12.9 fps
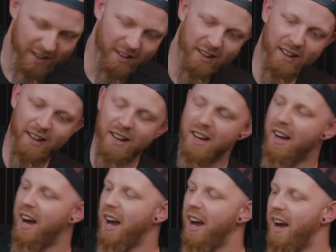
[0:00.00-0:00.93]

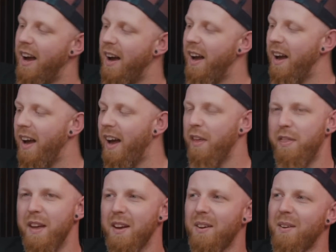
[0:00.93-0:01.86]
I
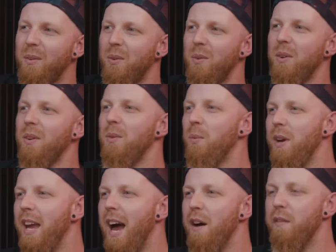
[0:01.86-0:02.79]
think
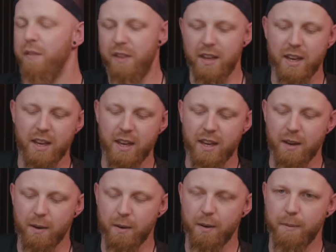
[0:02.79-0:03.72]
we have the